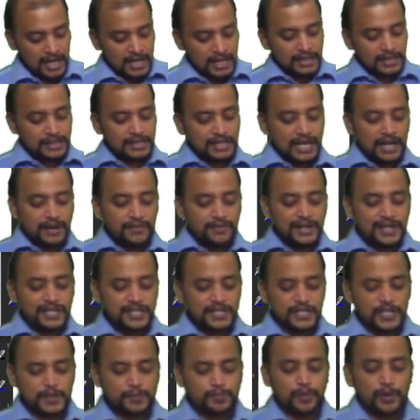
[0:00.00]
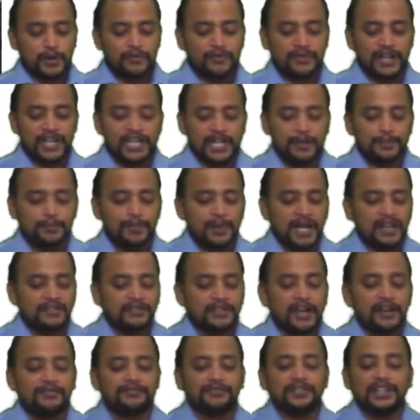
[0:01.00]
services provided by way
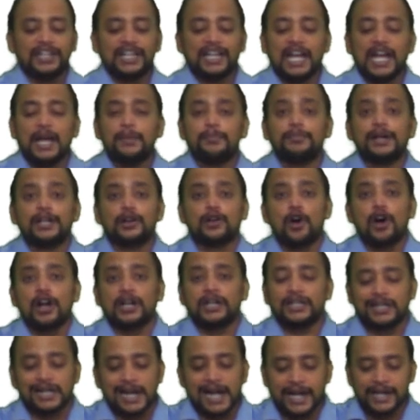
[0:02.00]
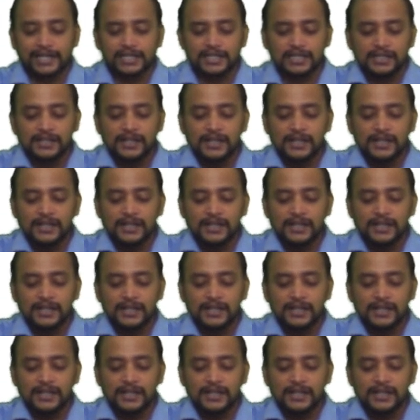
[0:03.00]
of labor contract